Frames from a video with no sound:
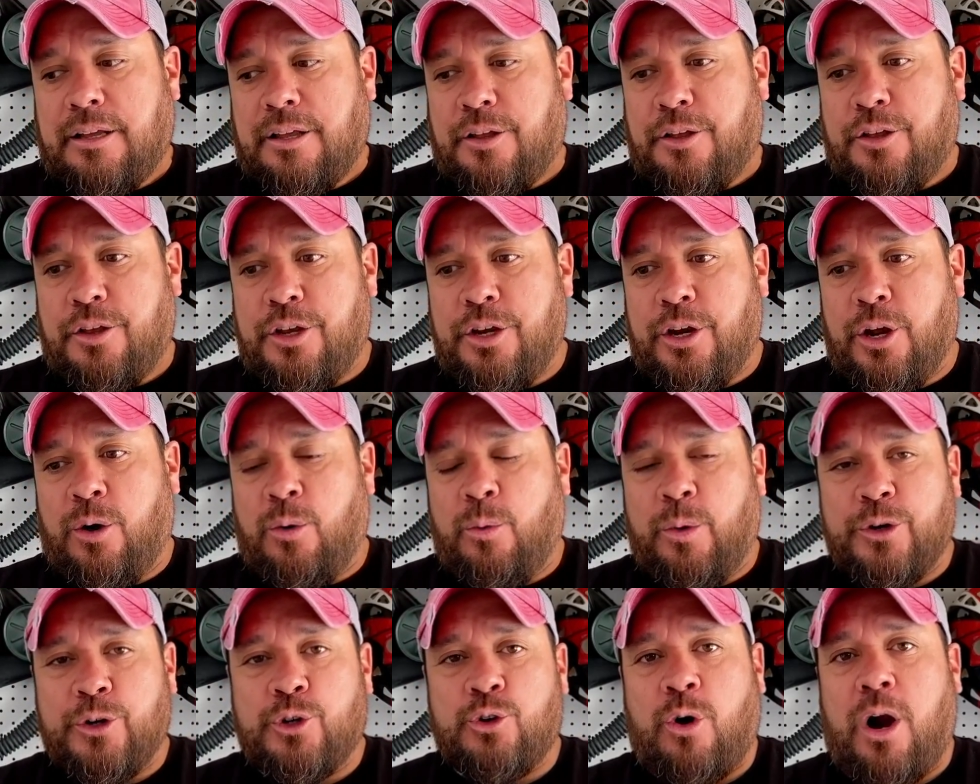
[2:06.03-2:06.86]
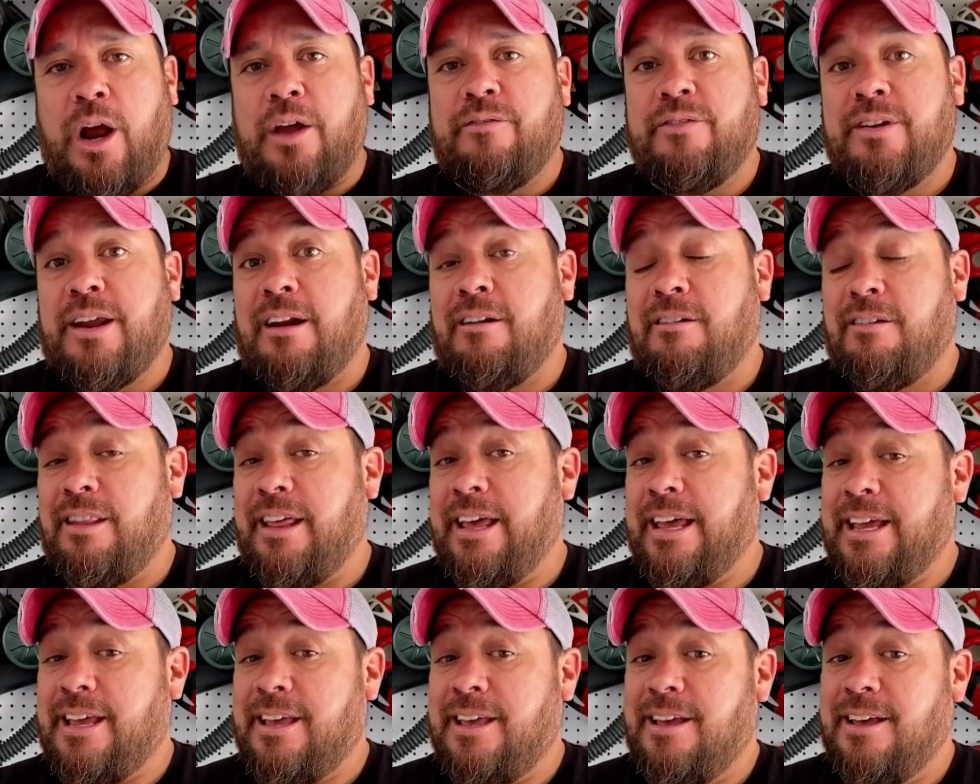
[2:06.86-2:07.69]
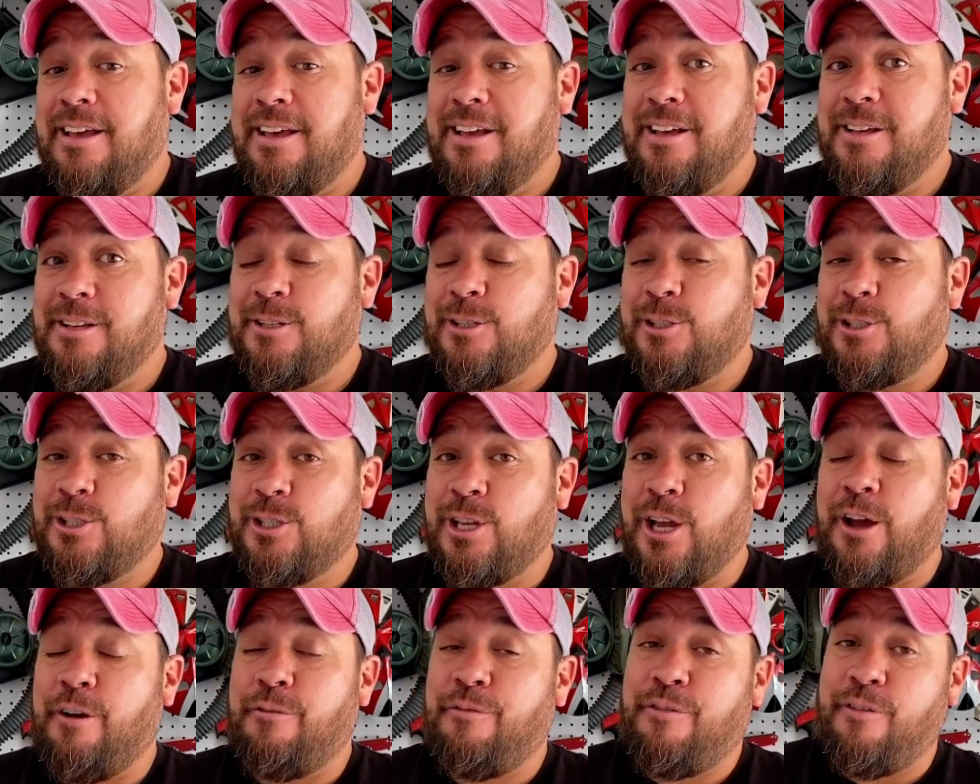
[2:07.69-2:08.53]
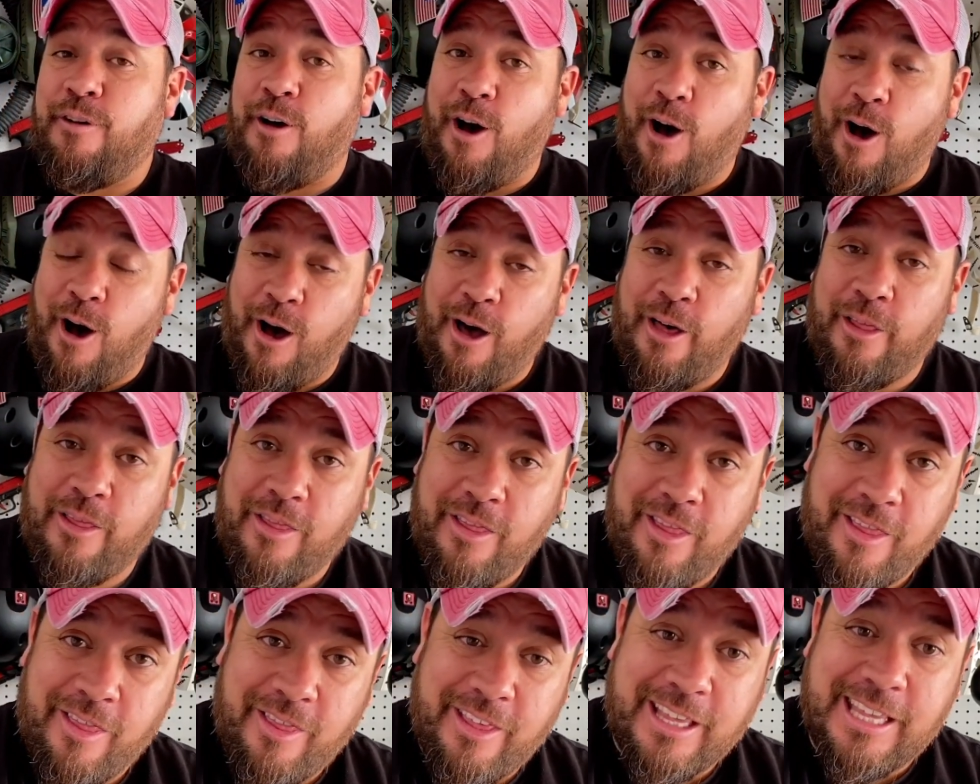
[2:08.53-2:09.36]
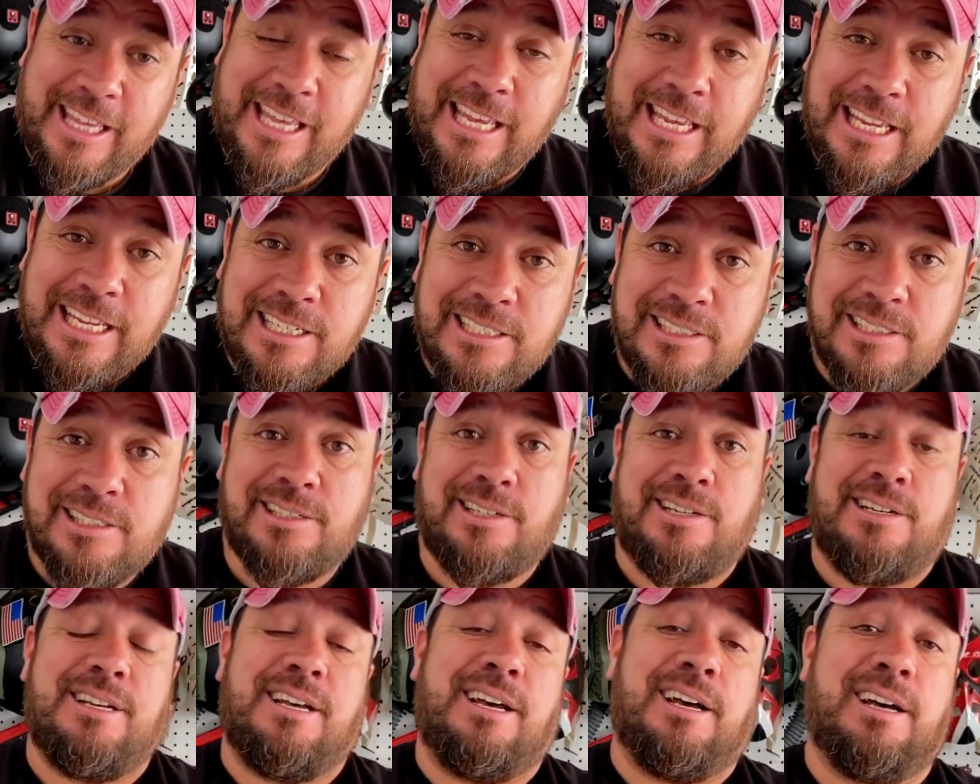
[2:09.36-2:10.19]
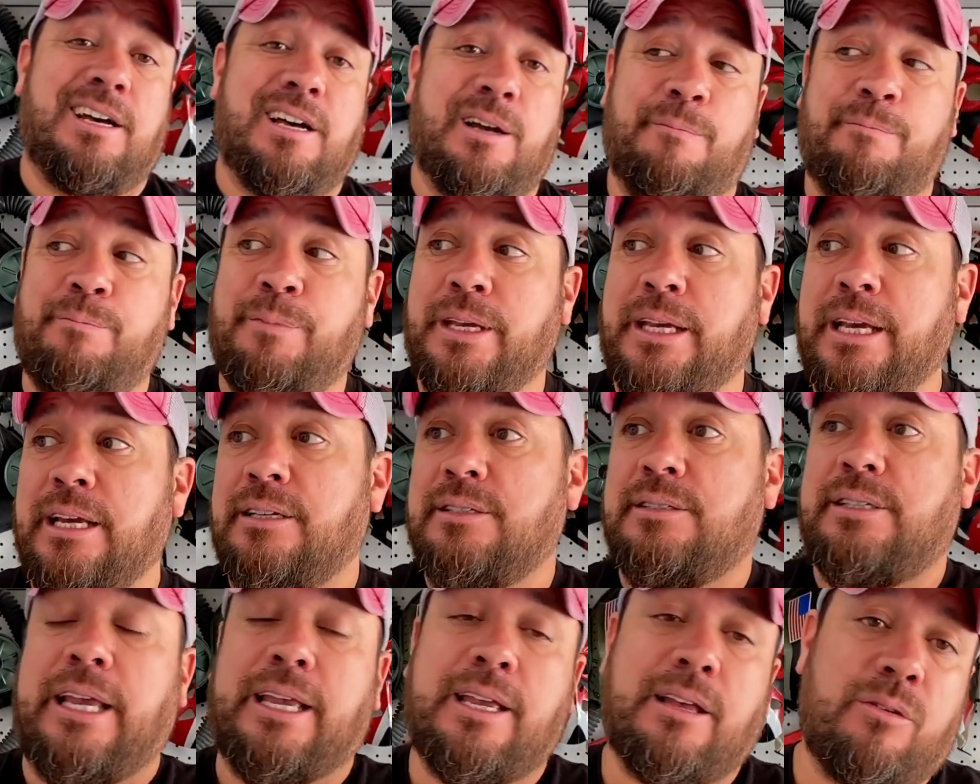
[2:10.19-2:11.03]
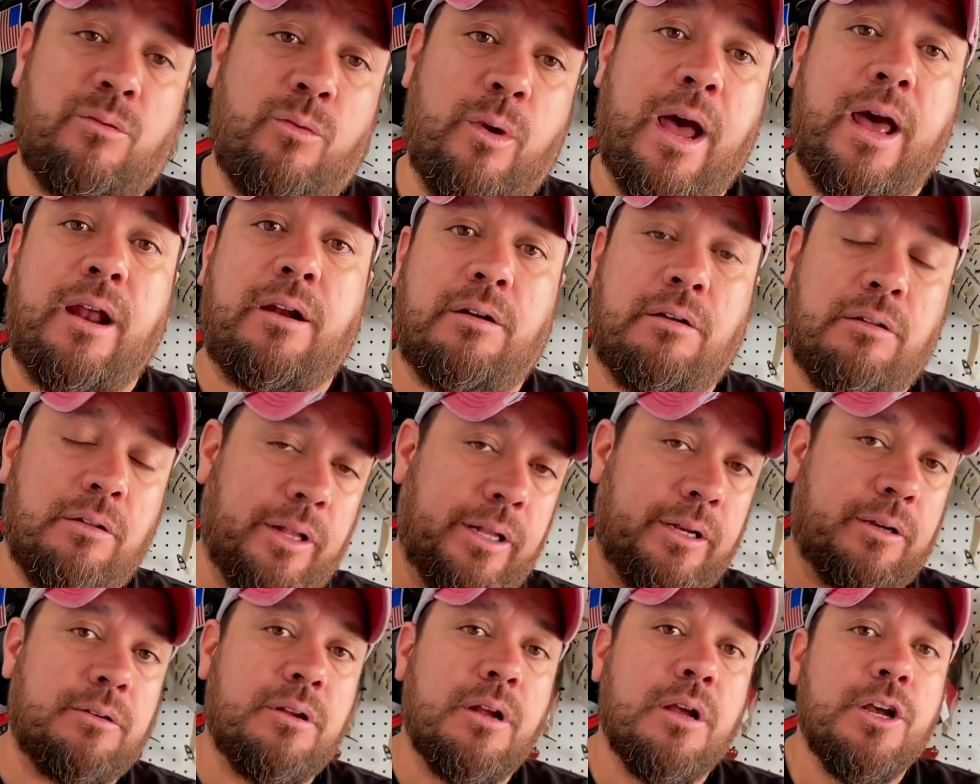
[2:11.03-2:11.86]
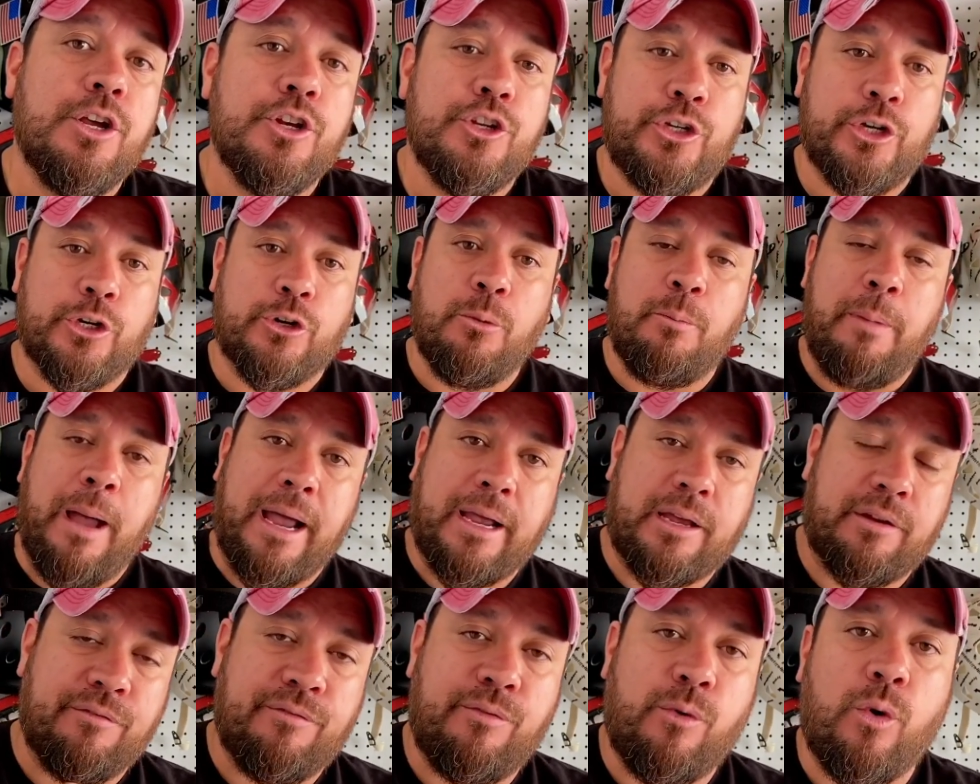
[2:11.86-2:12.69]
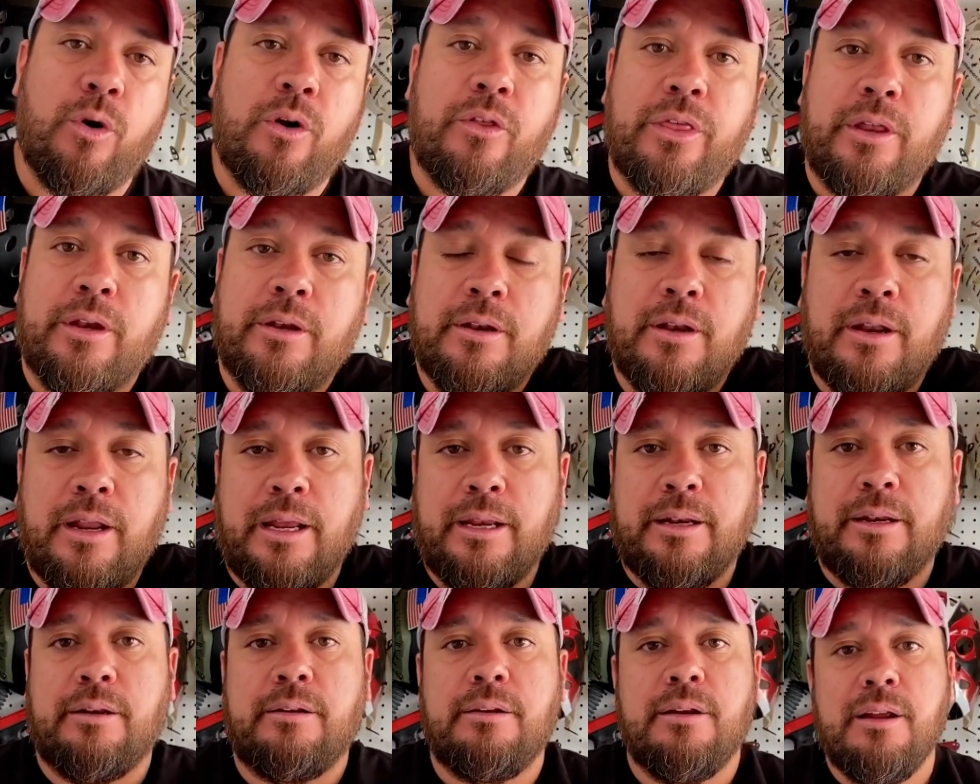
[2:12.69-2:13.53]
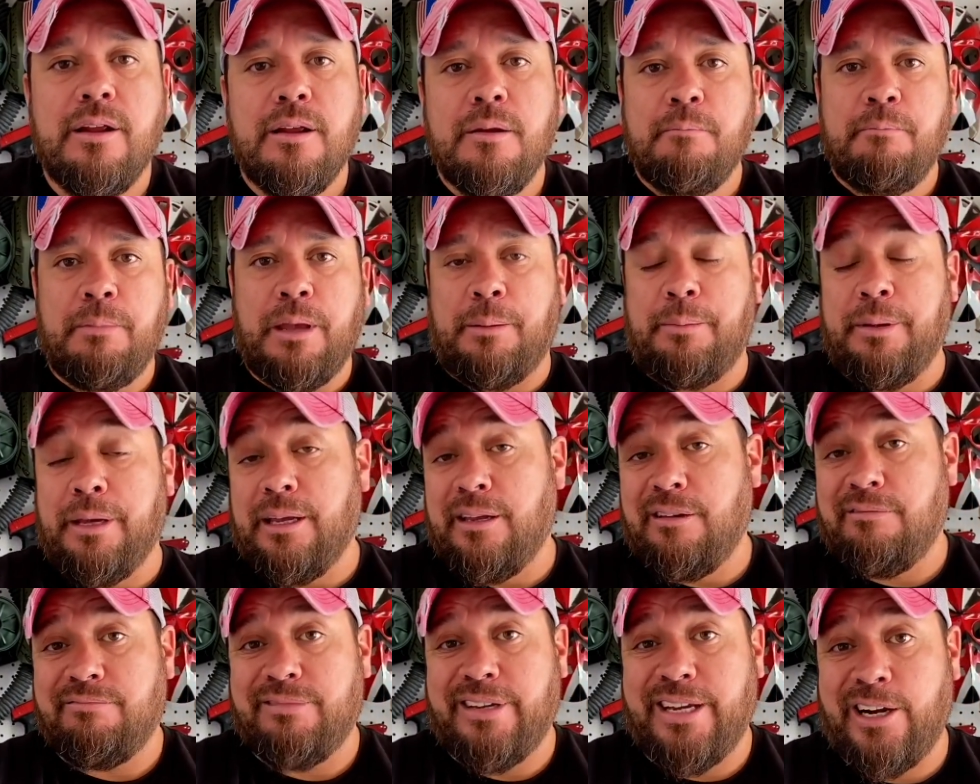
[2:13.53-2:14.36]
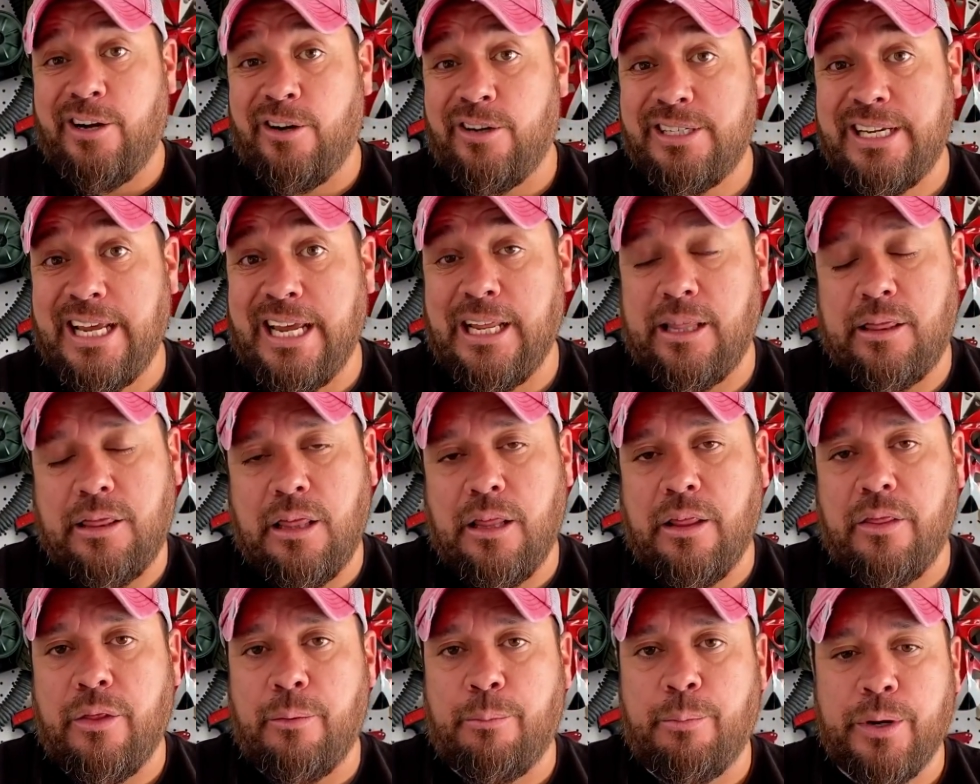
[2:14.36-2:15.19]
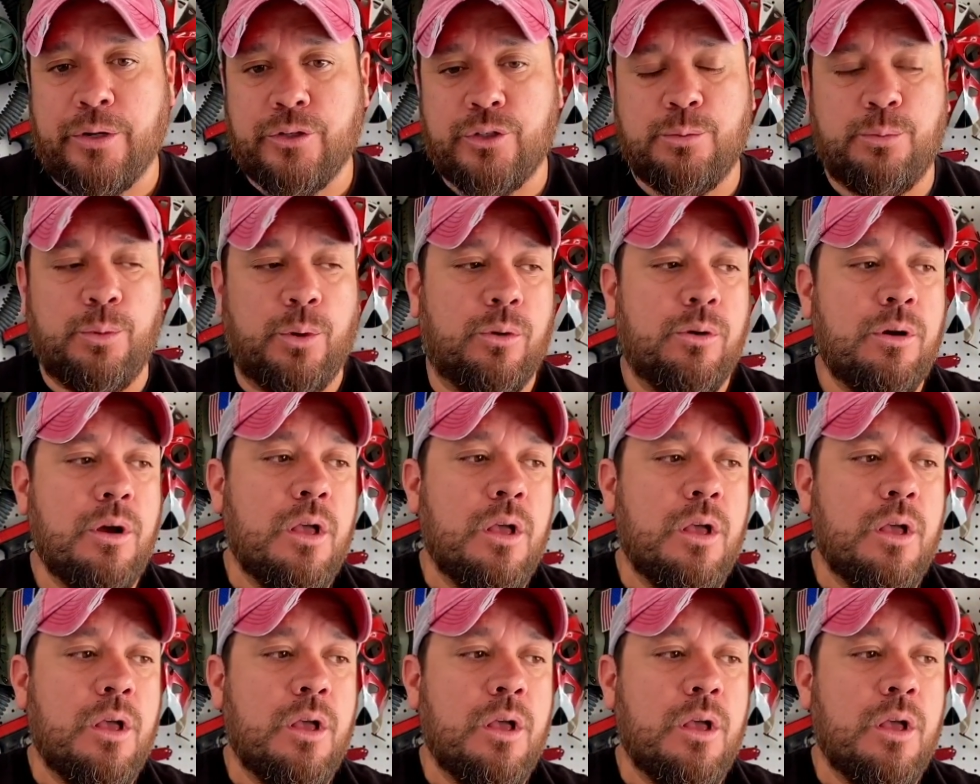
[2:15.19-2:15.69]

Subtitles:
When driving, I don't like stuff on the keys because they can rattle and jiggle back and forth and maybe irritate the principal.